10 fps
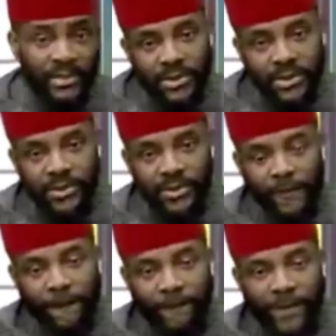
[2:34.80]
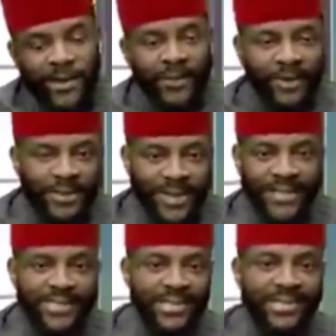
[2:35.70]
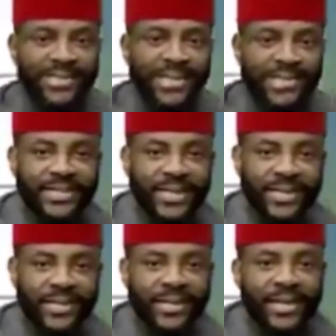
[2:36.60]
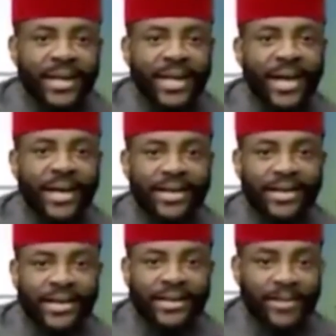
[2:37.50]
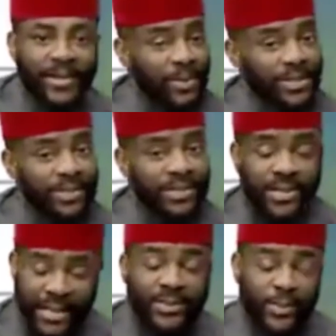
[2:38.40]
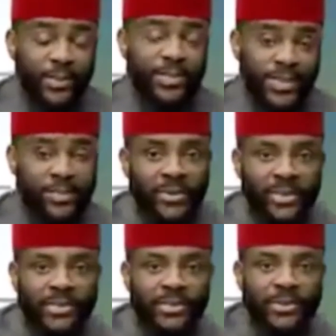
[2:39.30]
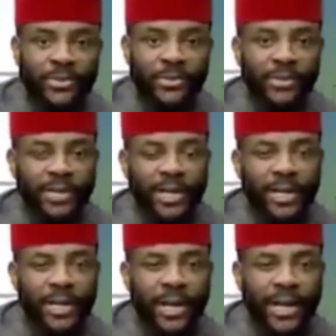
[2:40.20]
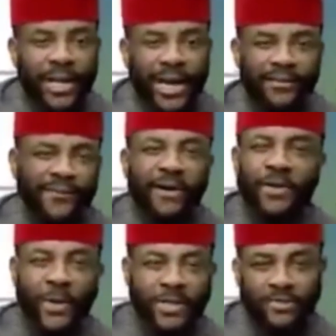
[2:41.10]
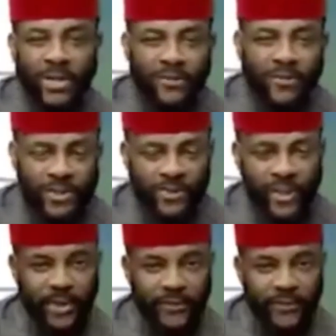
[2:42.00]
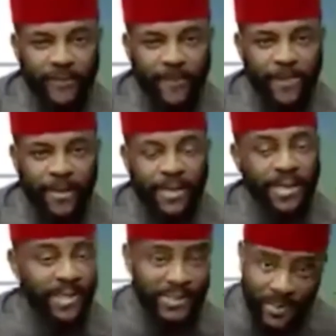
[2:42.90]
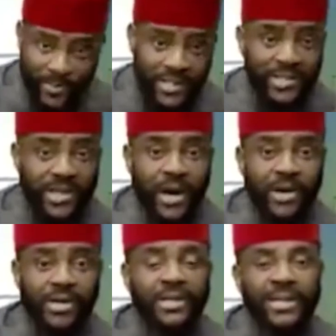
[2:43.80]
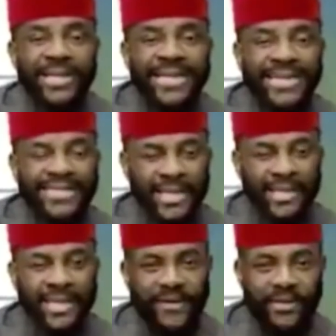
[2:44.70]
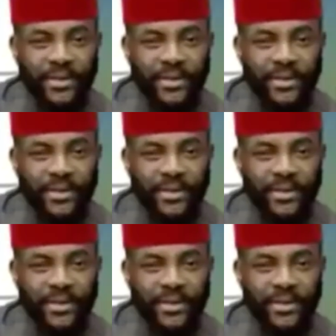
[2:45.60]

Of course, my instincts kicked in, and uh, I thought he was an, I thought he was an arm robber, so I kind of found a way to maneuver and speed off. He jumped in his car and chased after us.